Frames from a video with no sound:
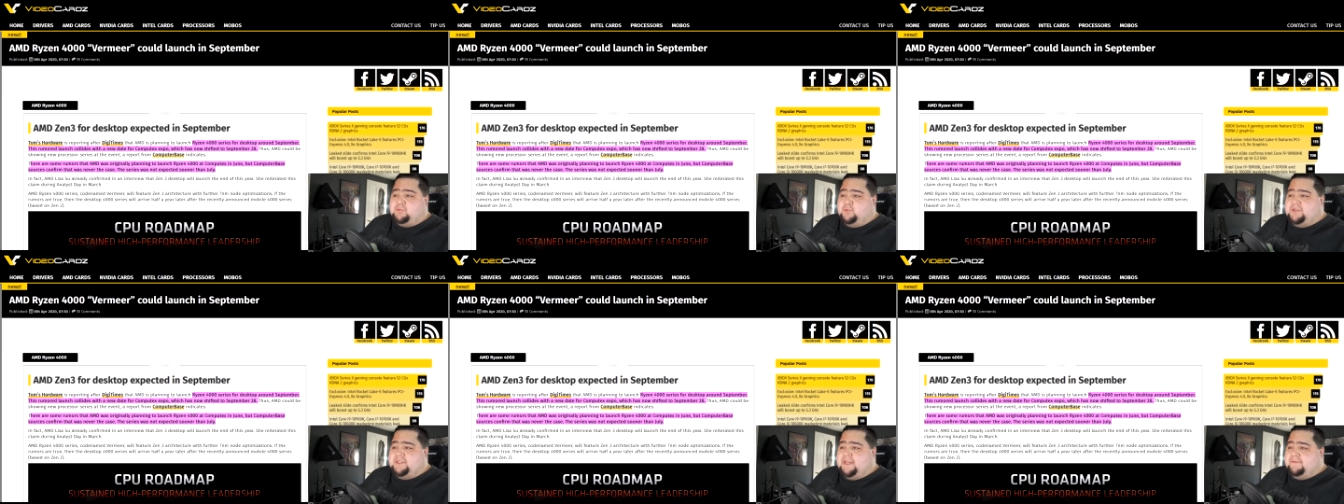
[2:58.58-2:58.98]

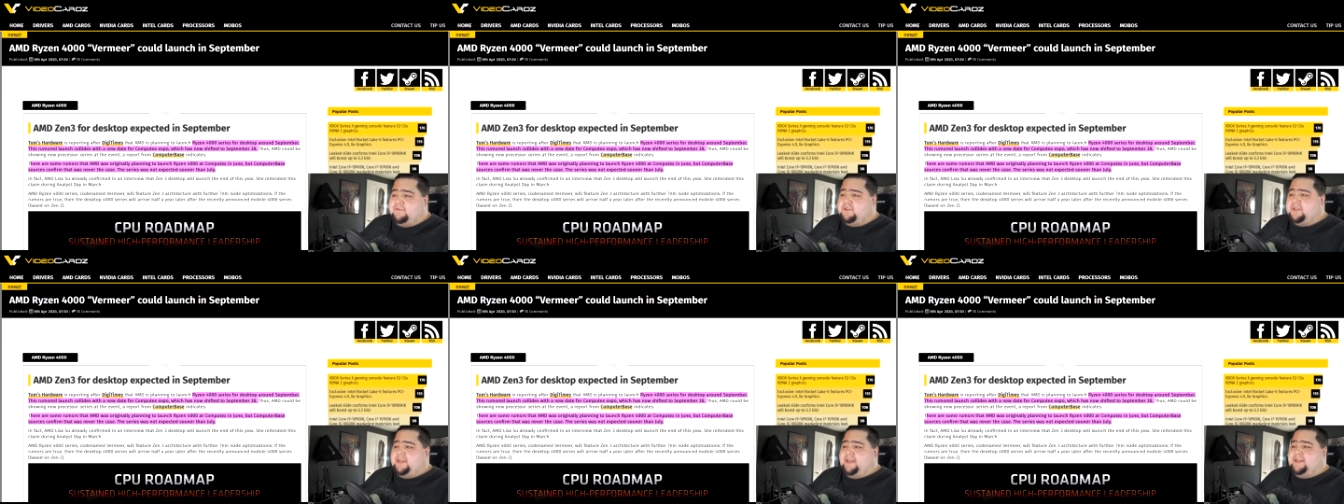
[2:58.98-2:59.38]
was never
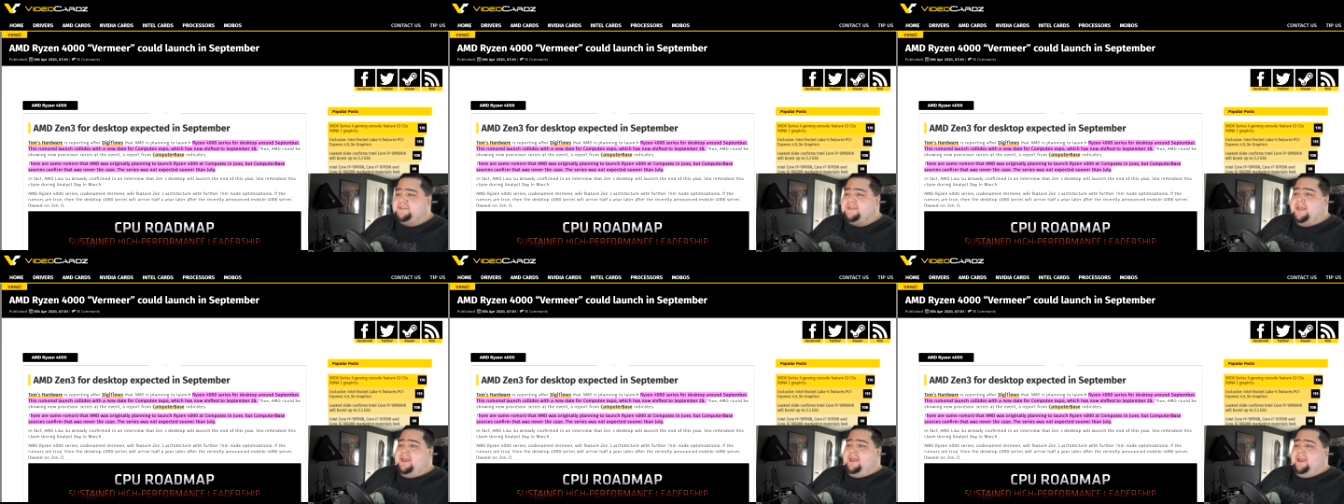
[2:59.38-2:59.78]
the case,
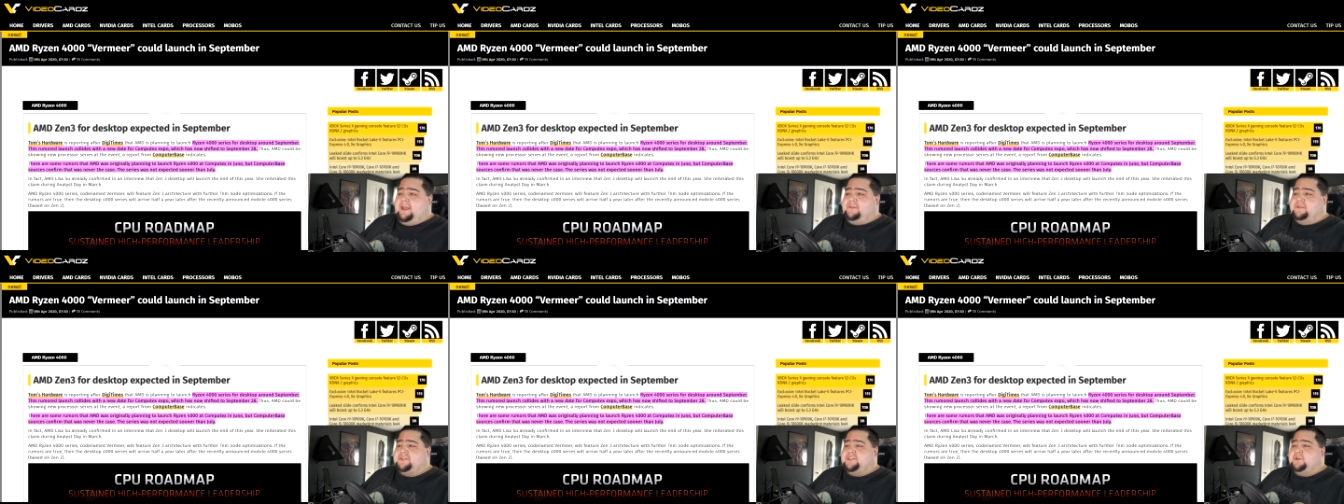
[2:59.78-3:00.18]

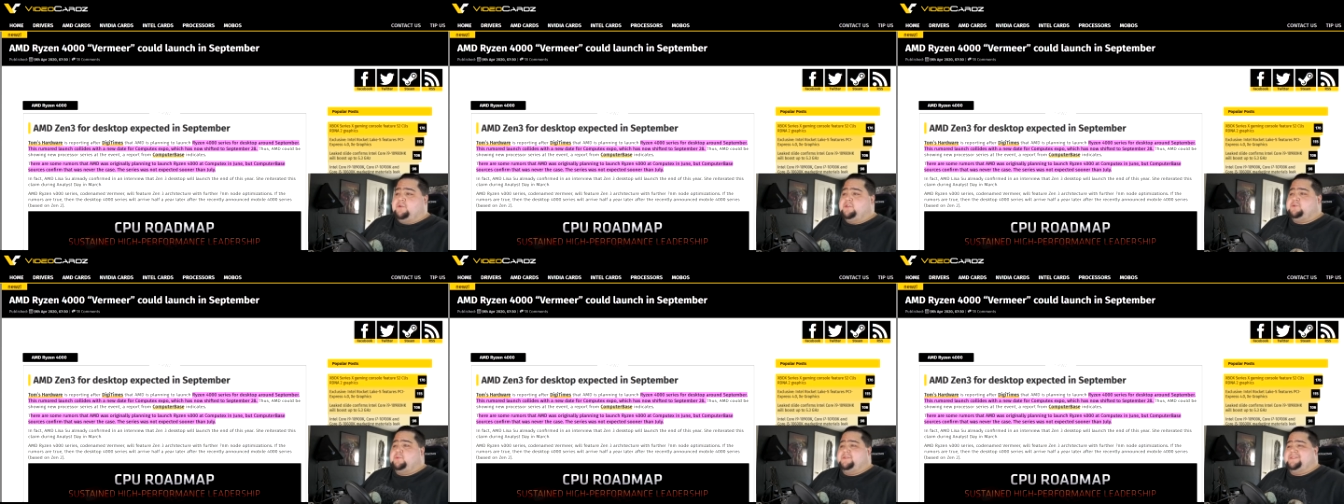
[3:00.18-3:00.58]
and the
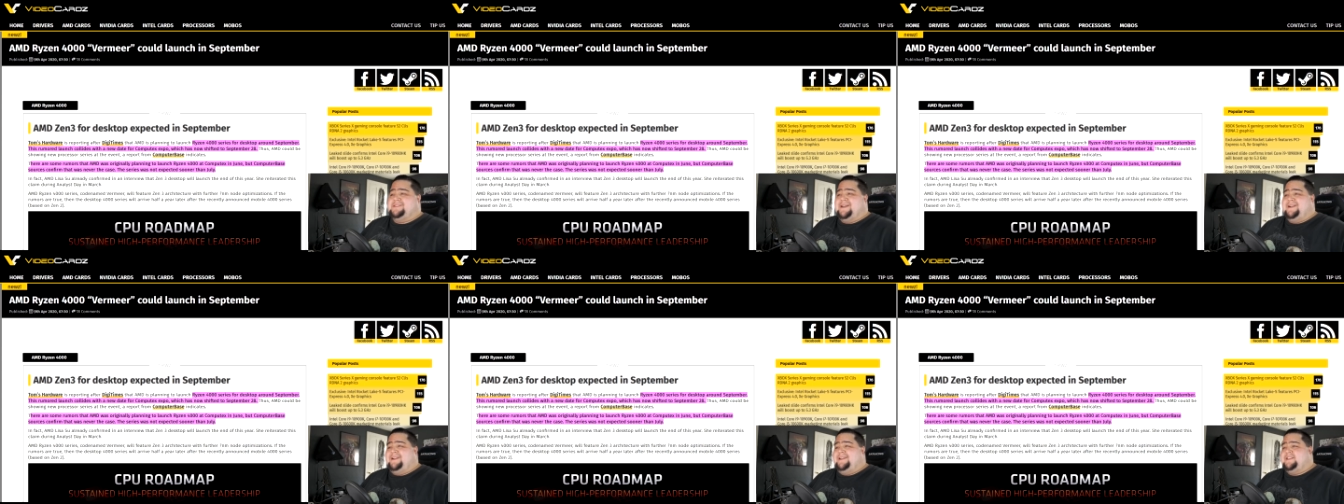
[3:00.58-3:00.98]
series was
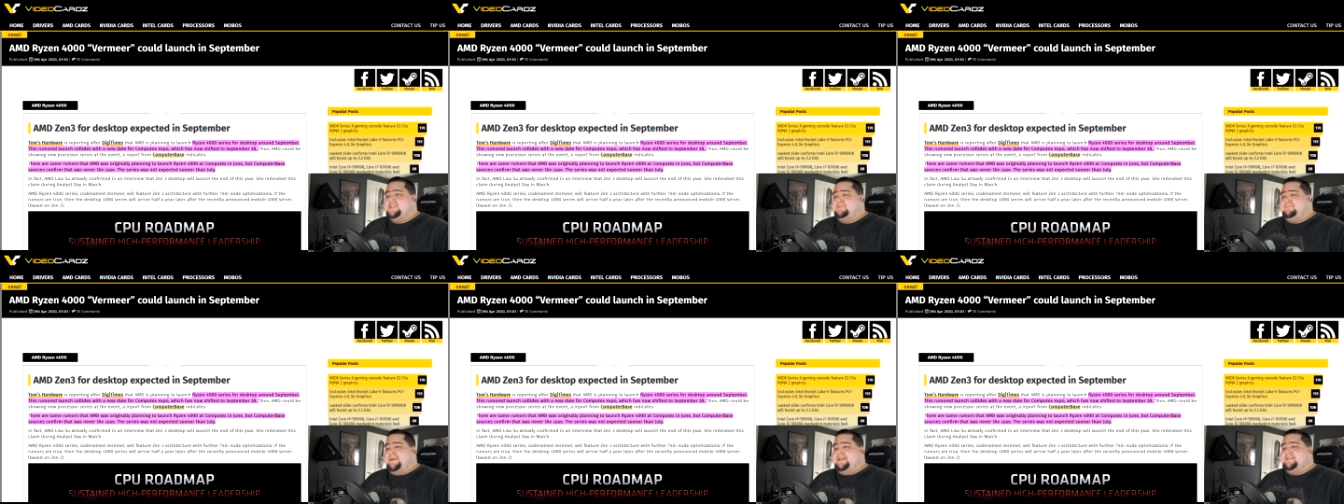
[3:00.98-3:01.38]
not
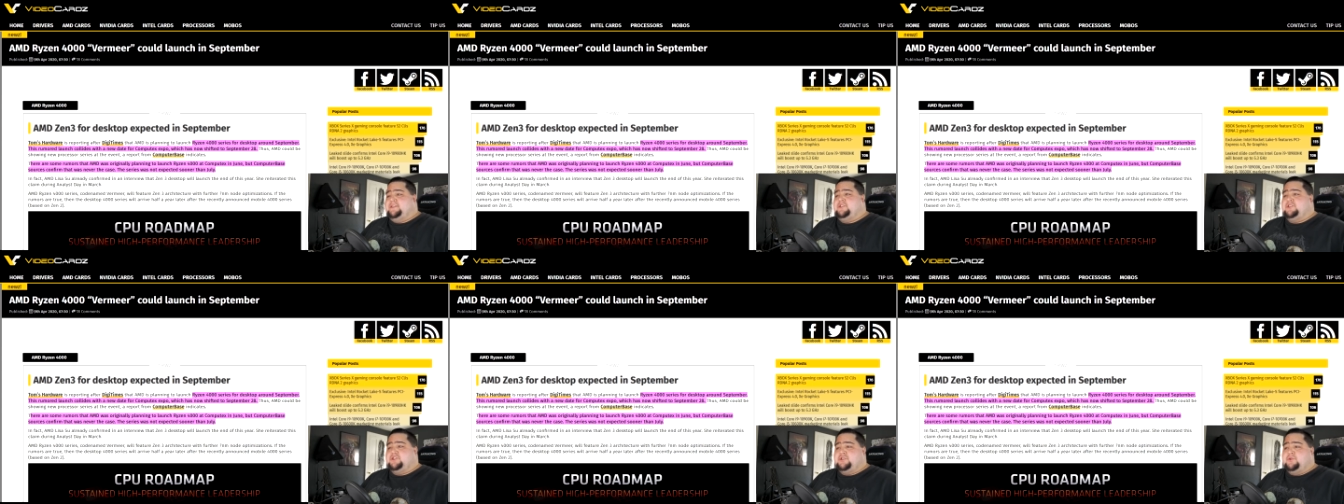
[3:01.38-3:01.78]

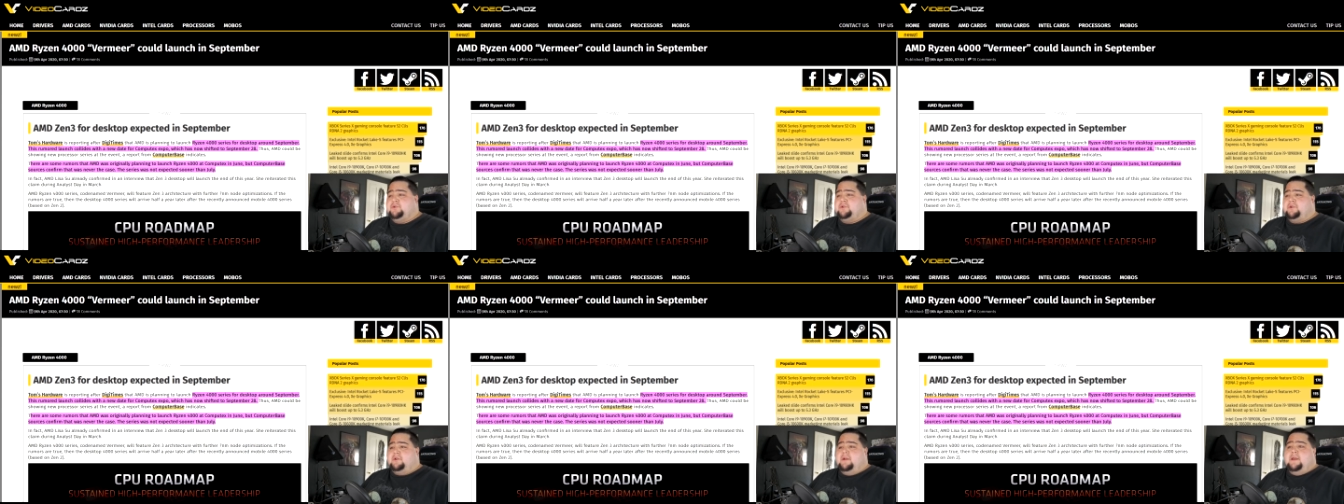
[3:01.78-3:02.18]
expected
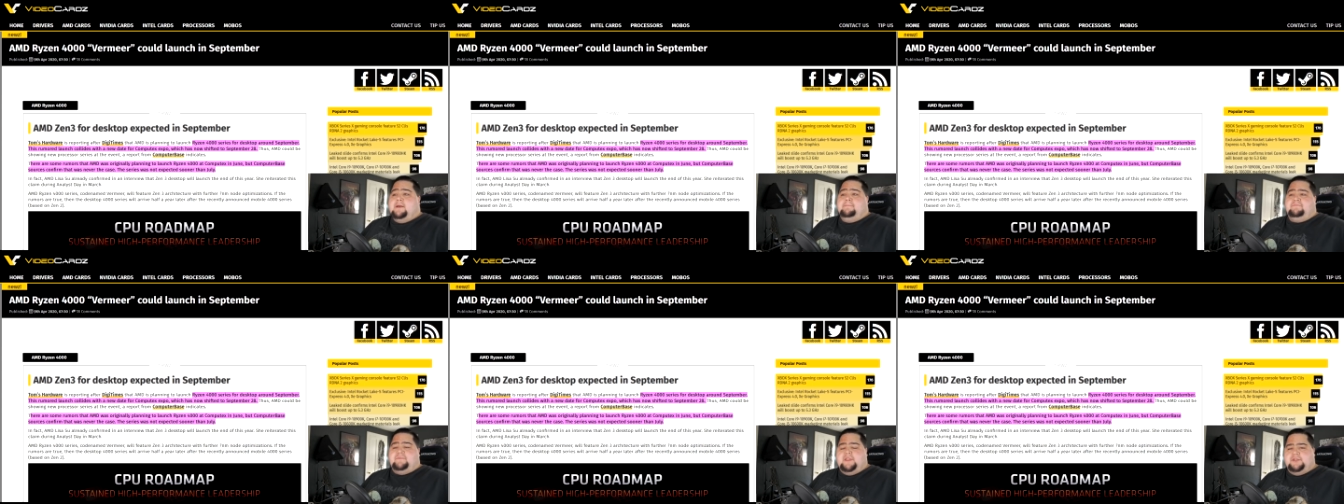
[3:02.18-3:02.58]
sooner
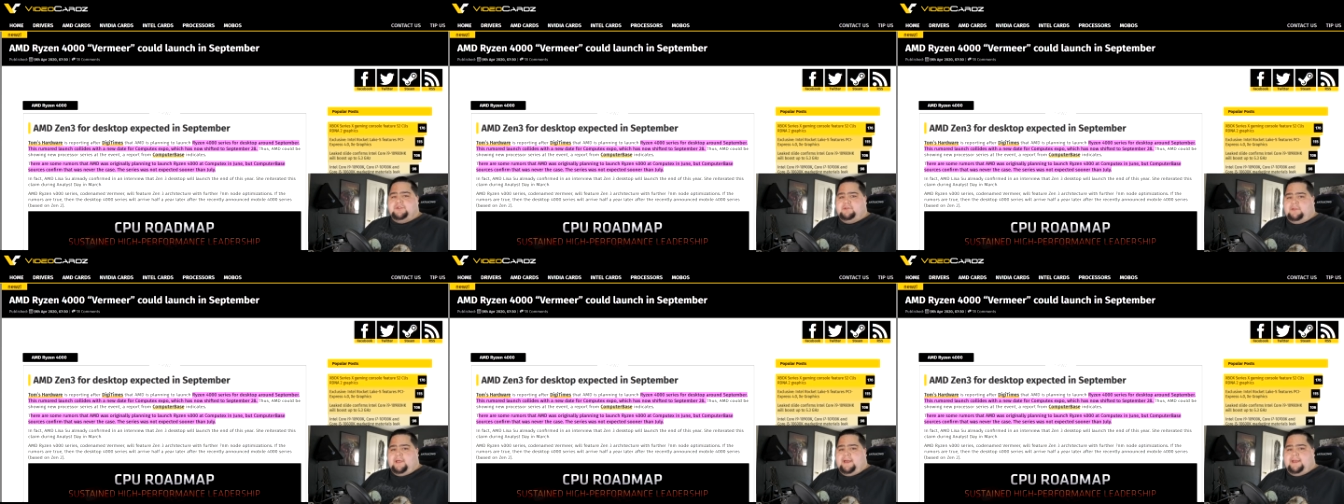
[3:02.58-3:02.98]
than
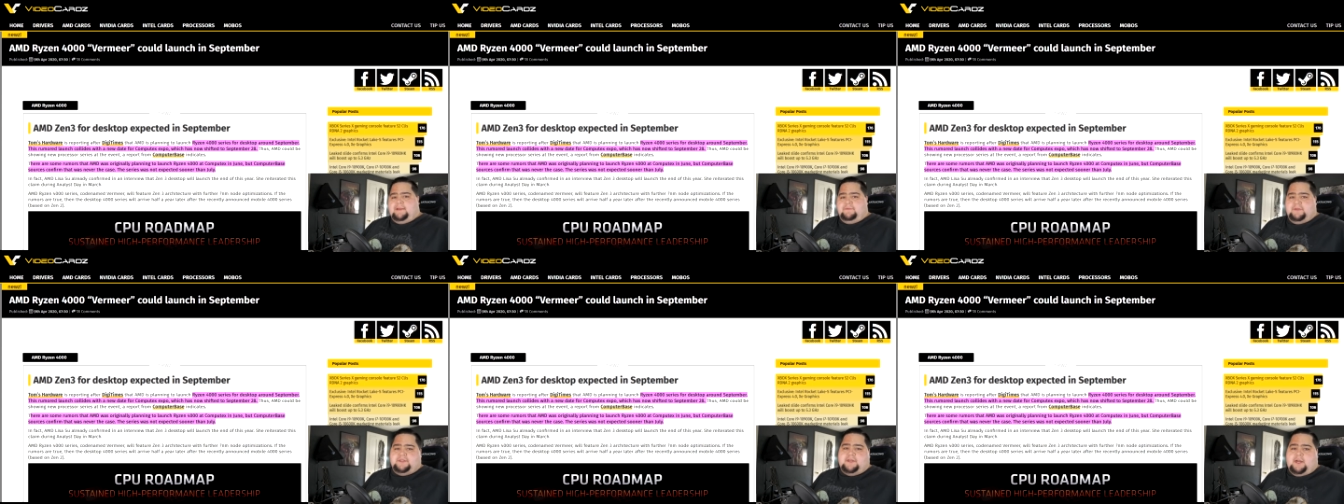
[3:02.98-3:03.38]
July.
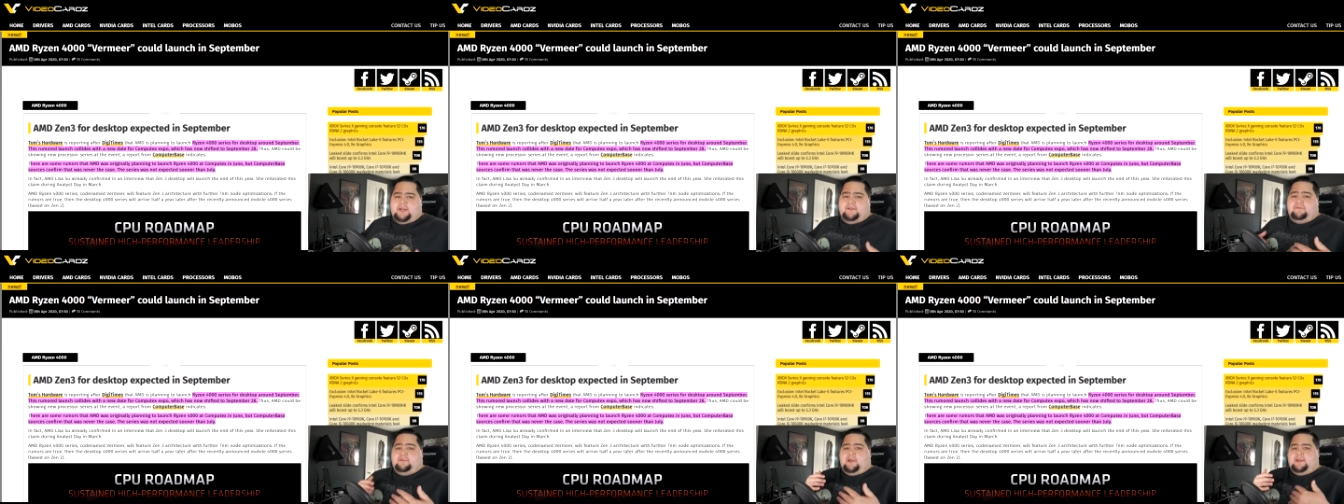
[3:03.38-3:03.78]
And this kind
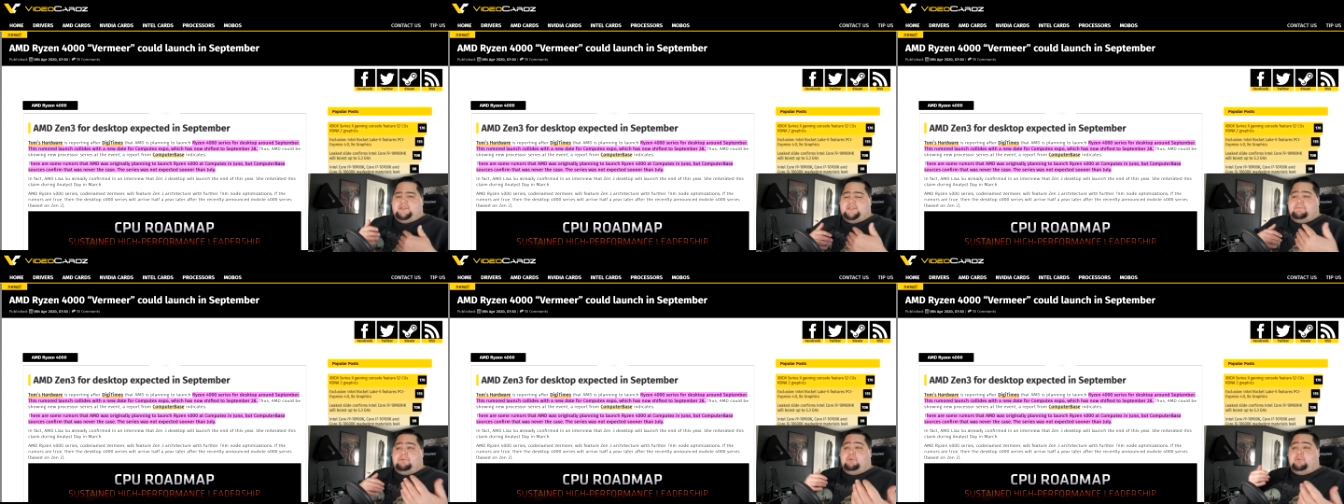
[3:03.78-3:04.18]
of lines
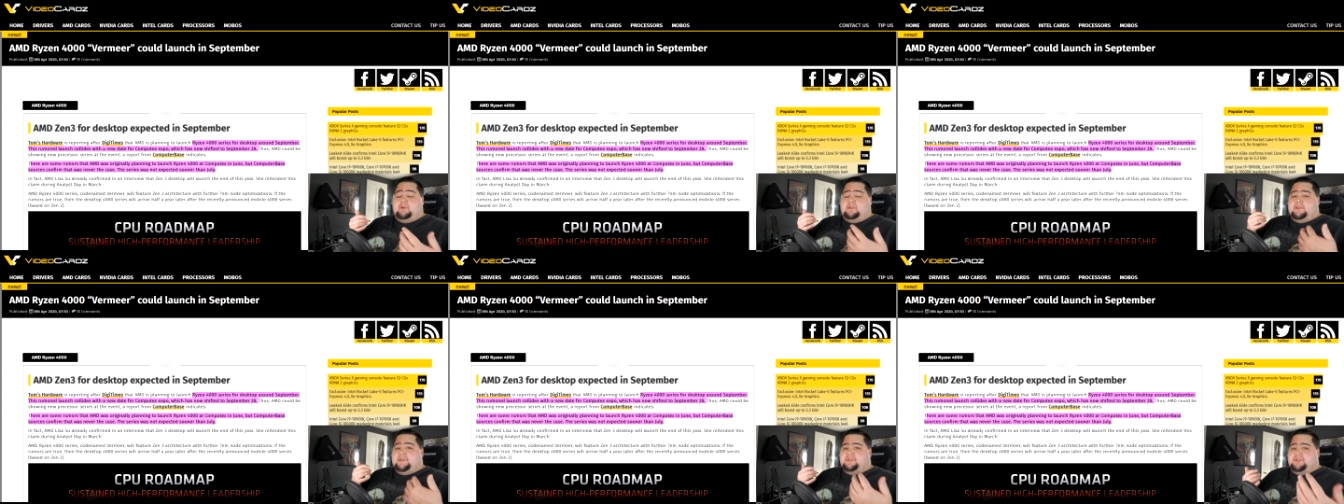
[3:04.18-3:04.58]
up with
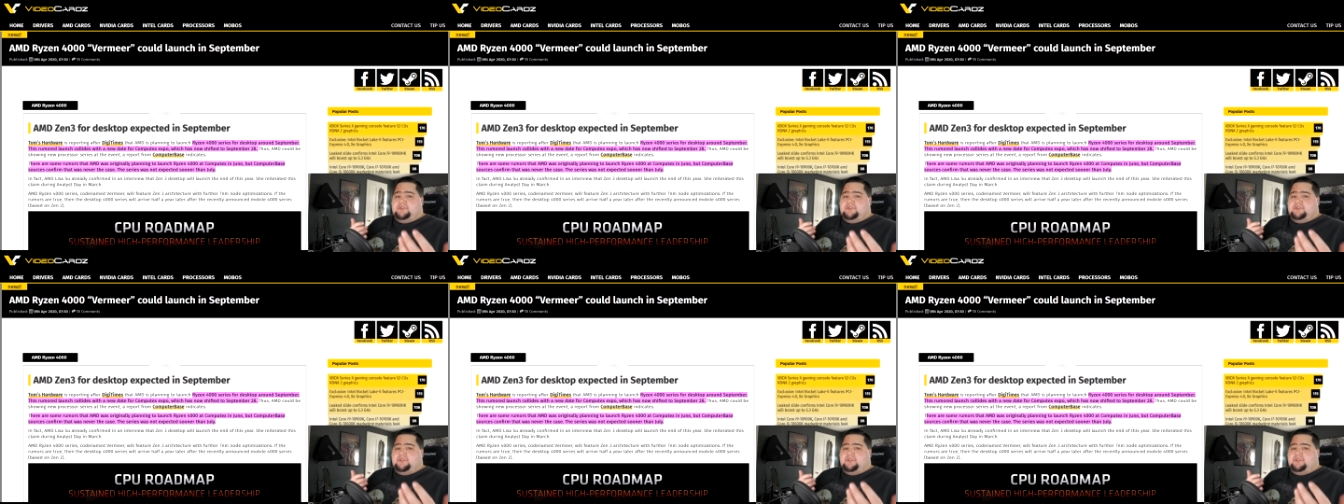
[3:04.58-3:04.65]
what Lisa